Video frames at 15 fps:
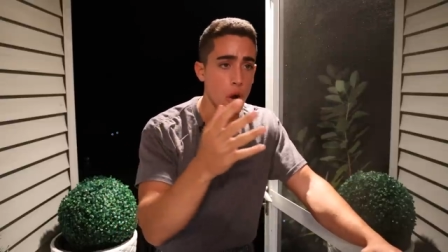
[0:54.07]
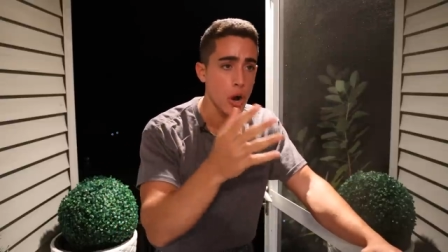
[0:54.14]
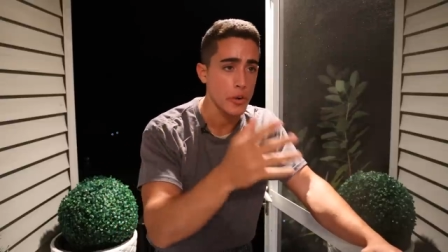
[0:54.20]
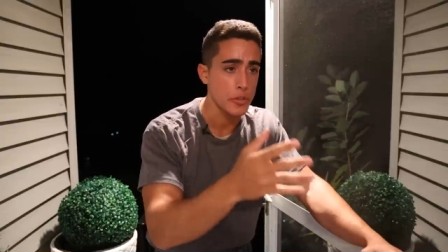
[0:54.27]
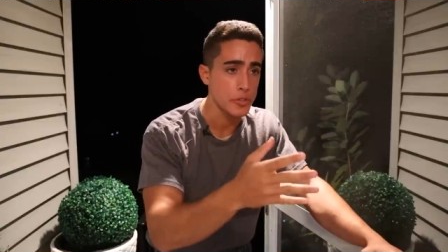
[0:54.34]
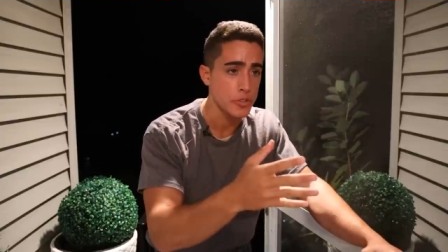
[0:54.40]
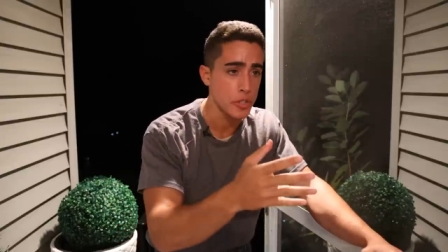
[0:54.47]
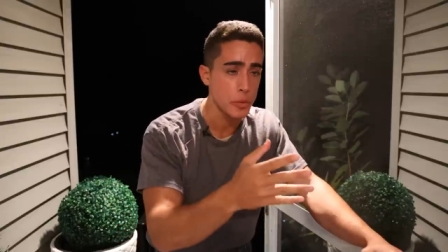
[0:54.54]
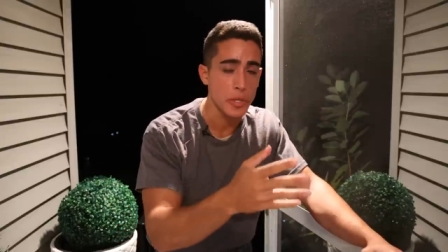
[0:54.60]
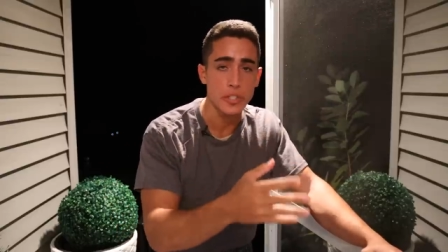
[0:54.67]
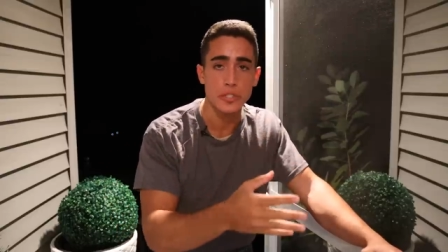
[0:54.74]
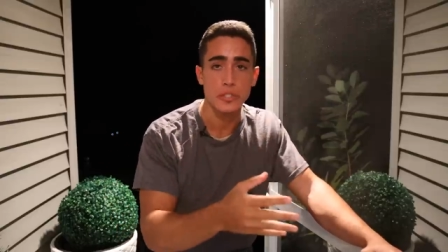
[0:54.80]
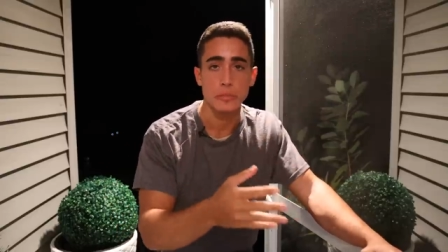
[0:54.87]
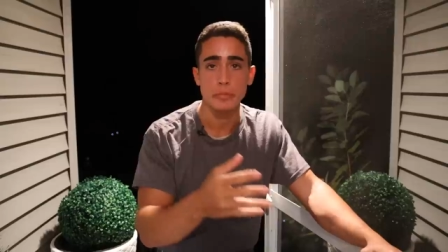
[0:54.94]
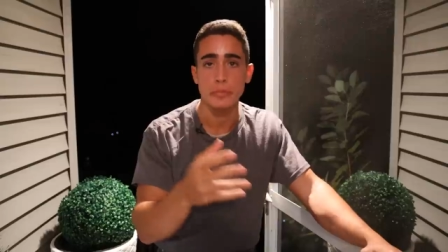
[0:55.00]
Are you
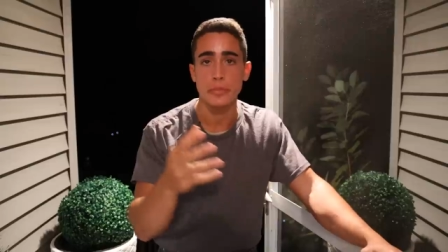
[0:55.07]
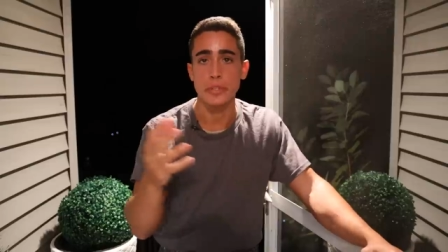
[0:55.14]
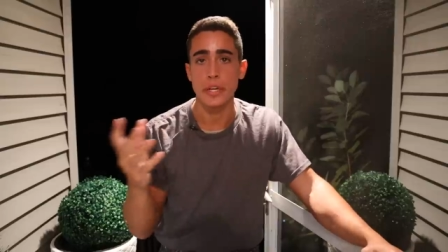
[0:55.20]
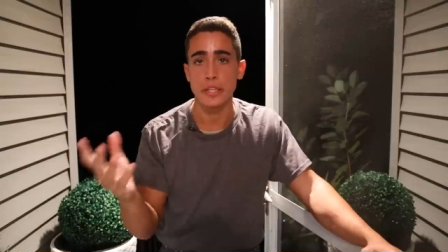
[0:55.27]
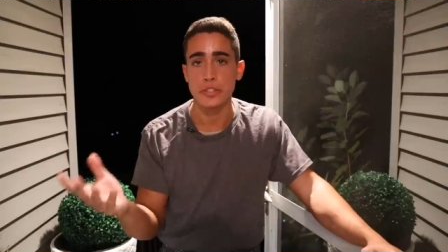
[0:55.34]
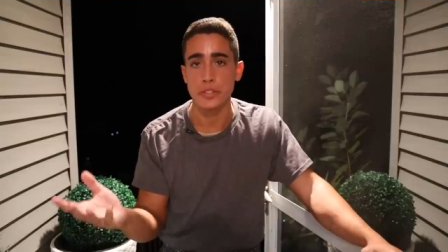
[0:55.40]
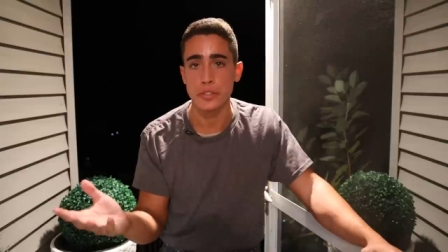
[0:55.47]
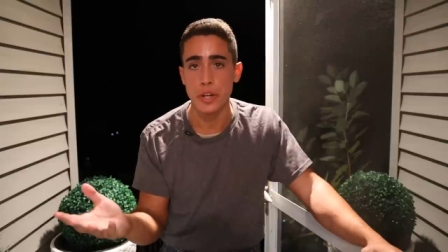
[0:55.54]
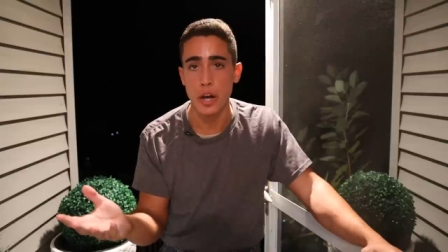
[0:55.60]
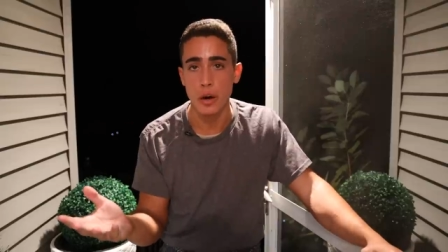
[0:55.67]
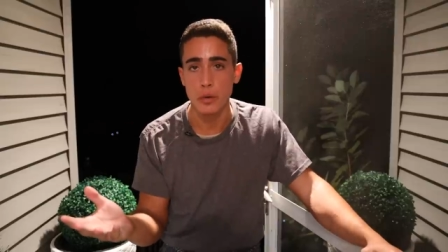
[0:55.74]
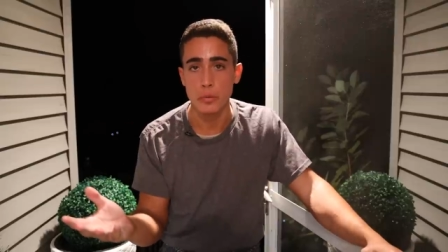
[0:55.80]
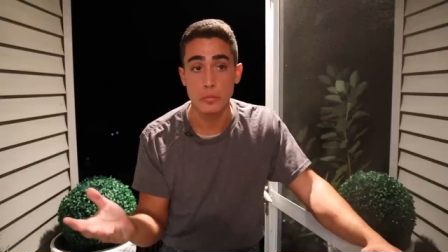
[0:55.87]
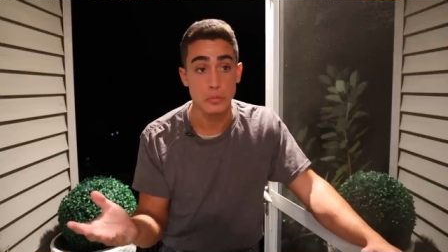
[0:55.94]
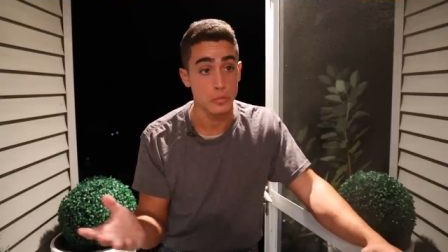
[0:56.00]
Jewish? Yes or
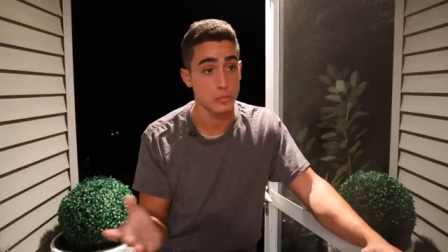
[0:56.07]
no?